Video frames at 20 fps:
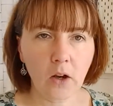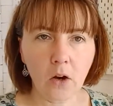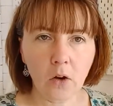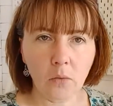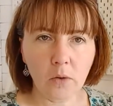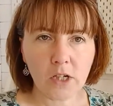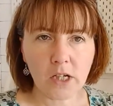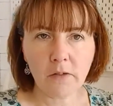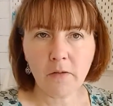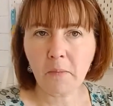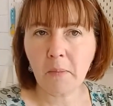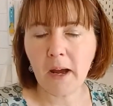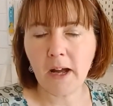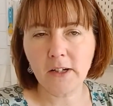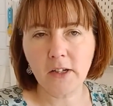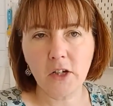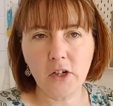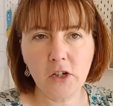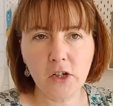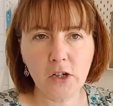Whichever pattern
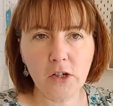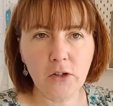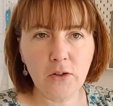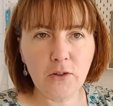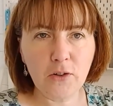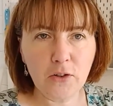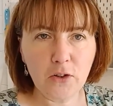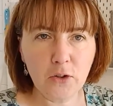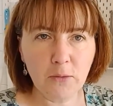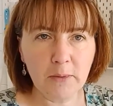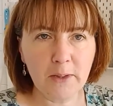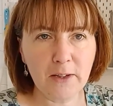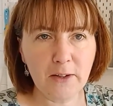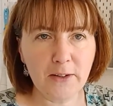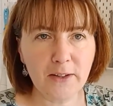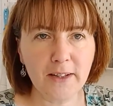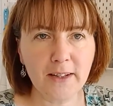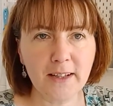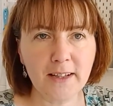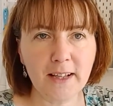you choose, you'll be
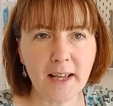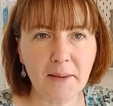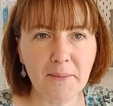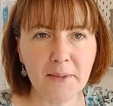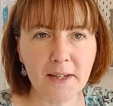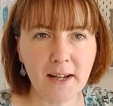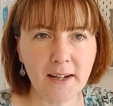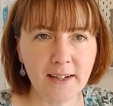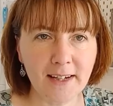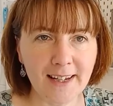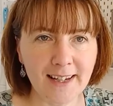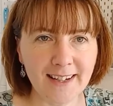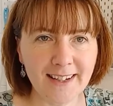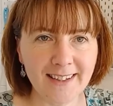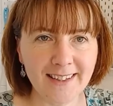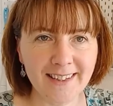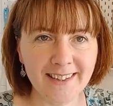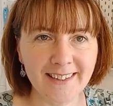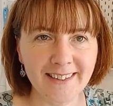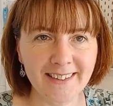using the same
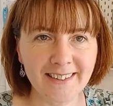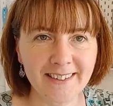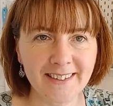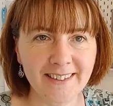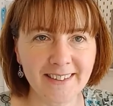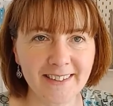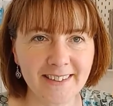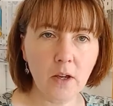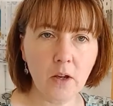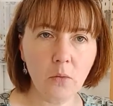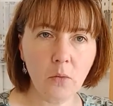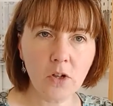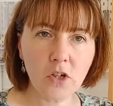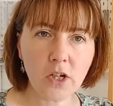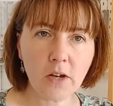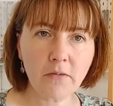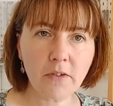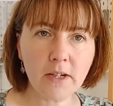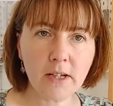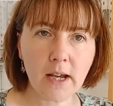techniques.
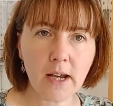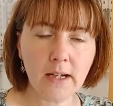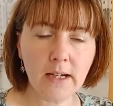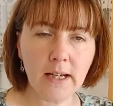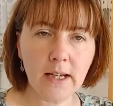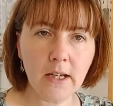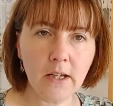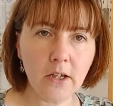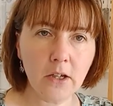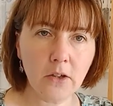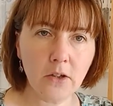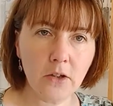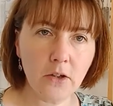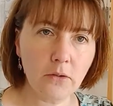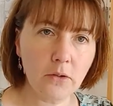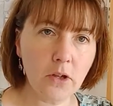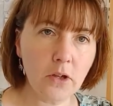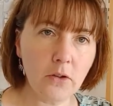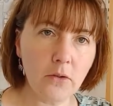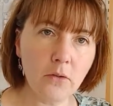Whichever technique you
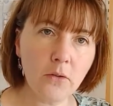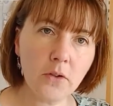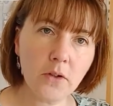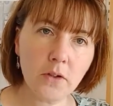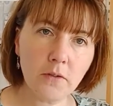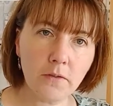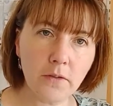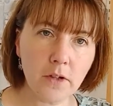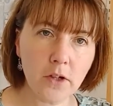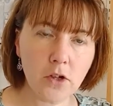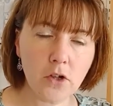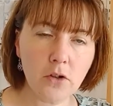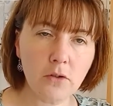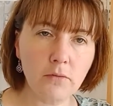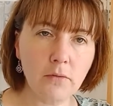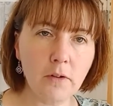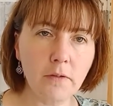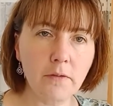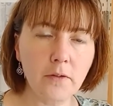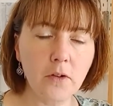use to finish your
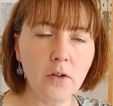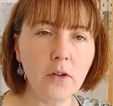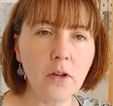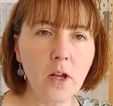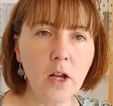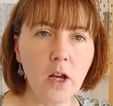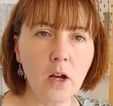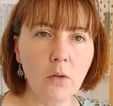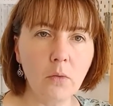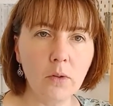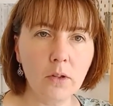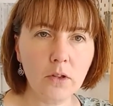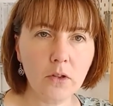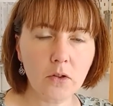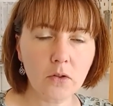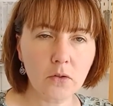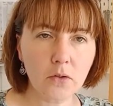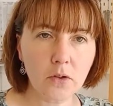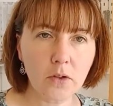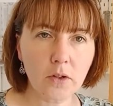ruffle will
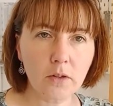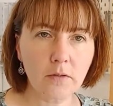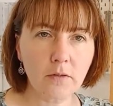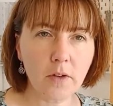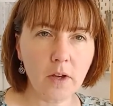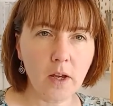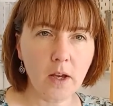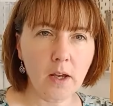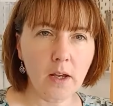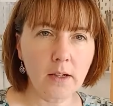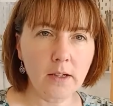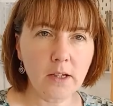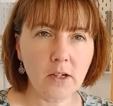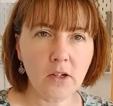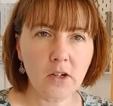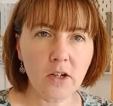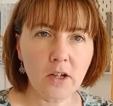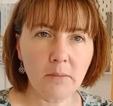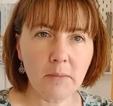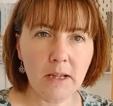sort of
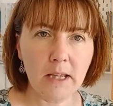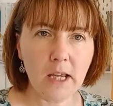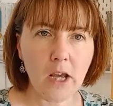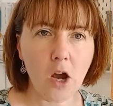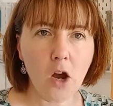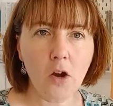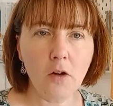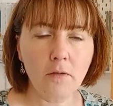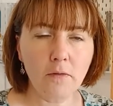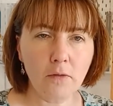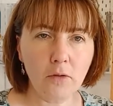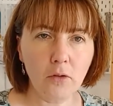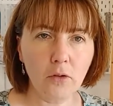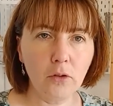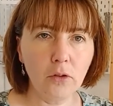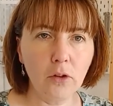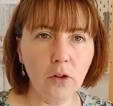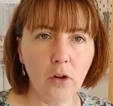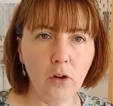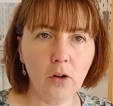determine the
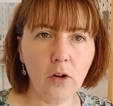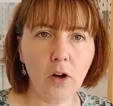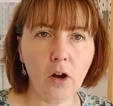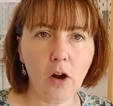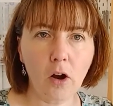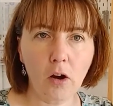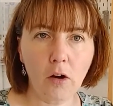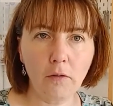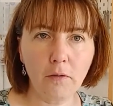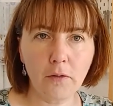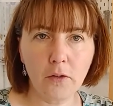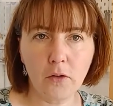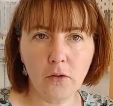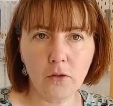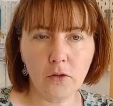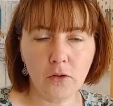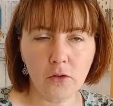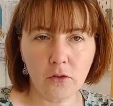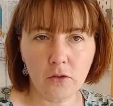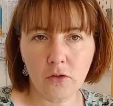overall look of
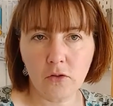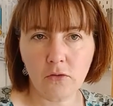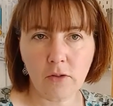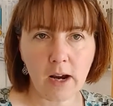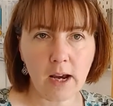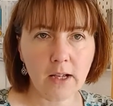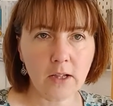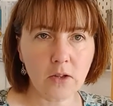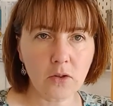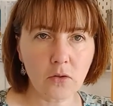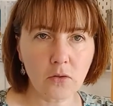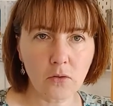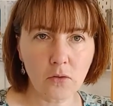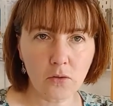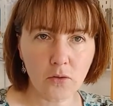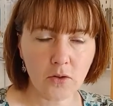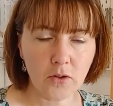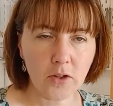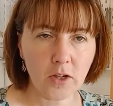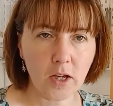your dress or
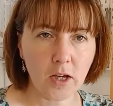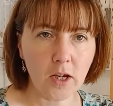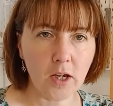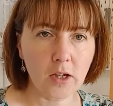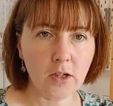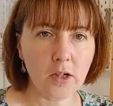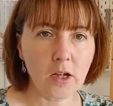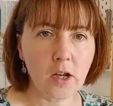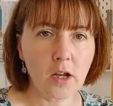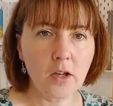skirt.